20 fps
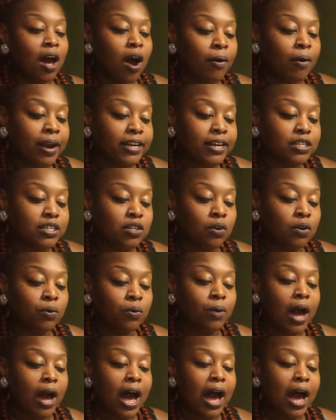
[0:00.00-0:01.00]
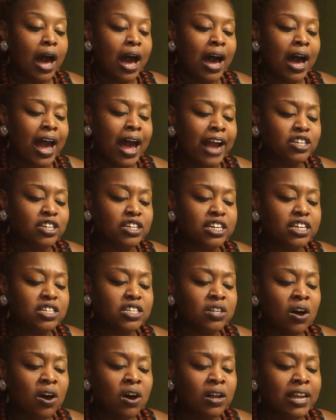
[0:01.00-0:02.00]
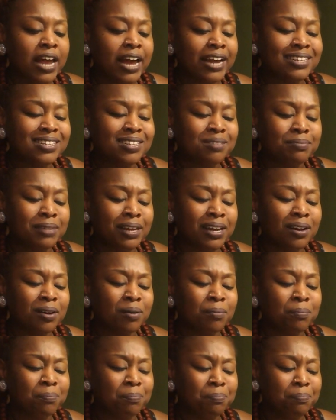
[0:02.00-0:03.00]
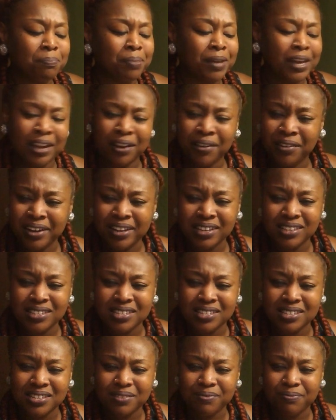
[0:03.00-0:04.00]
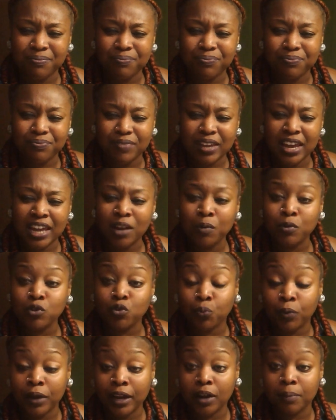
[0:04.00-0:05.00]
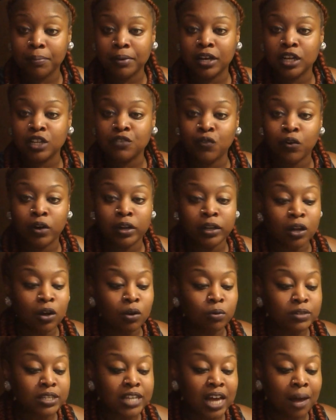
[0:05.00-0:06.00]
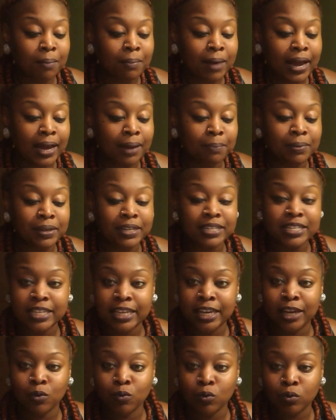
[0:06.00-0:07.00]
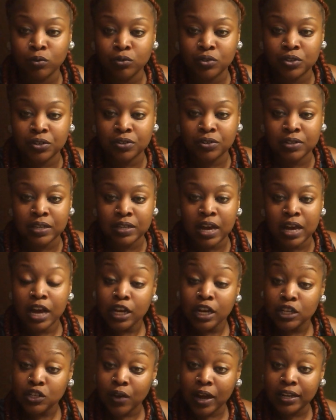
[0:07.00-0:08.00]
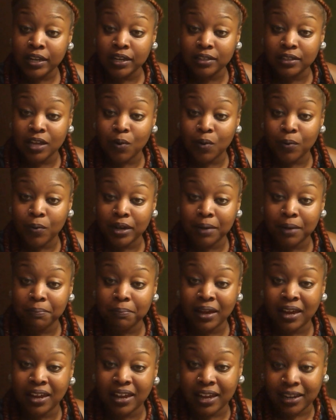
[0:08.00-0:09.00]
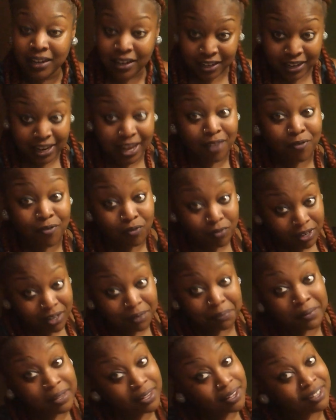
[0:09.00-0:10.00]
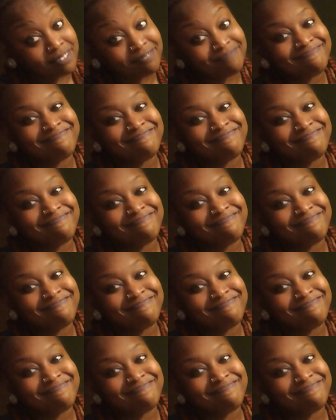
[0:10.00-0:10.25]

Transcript: All right, so I actually saw like some damn parrots. And it was weird because for a long time I had been seeing roosters. So I looked up what it meant and it definitely meant